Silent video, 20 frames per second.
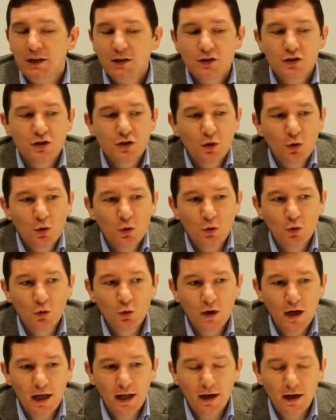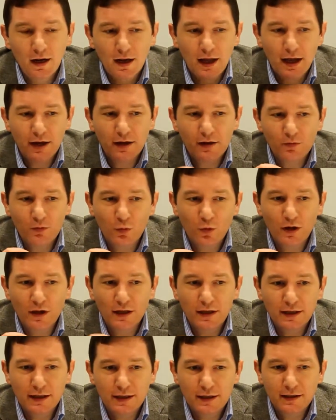So a lot of
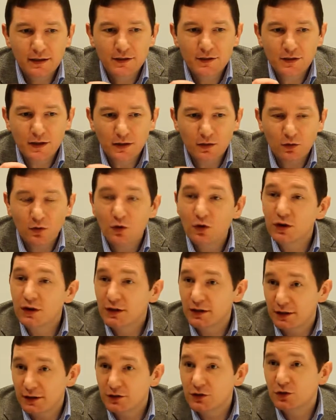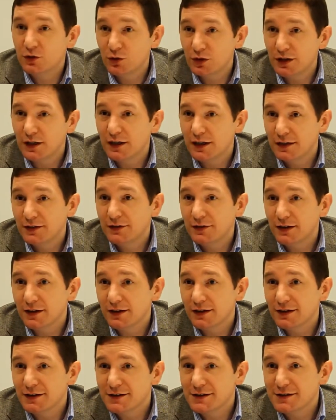what Leeds and Croydon are doing, I
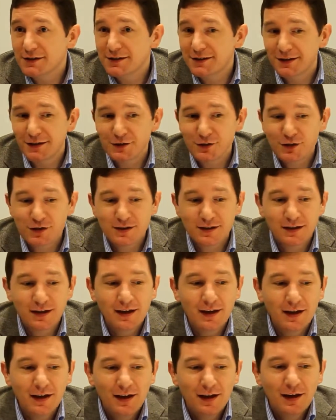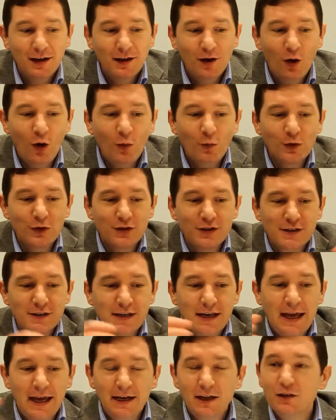think, is they're just, almost it's
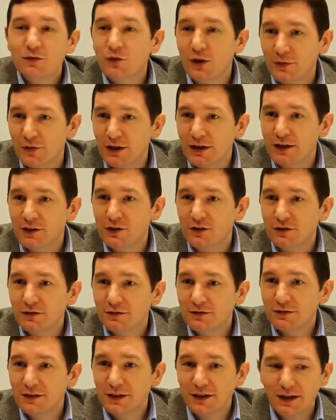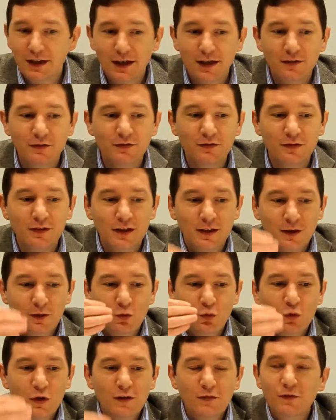an act of revelation. They're kind
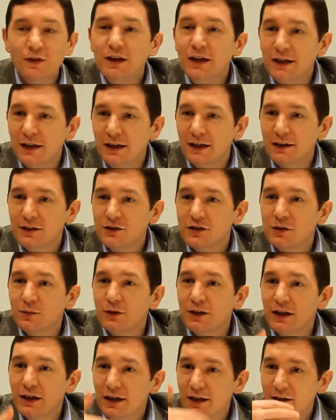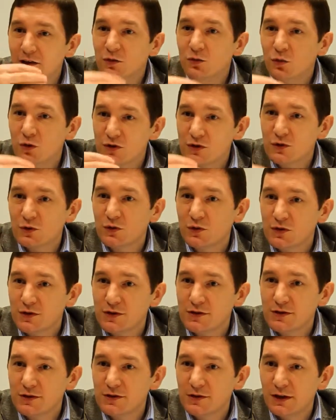of revealing some of the hidden
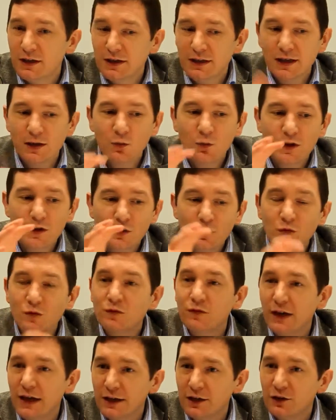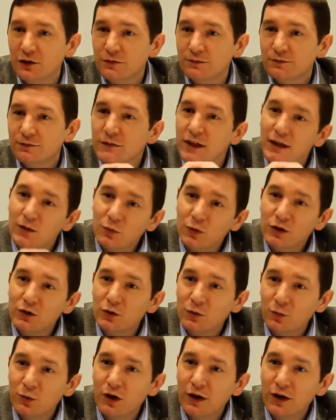resources that we don't value and we don't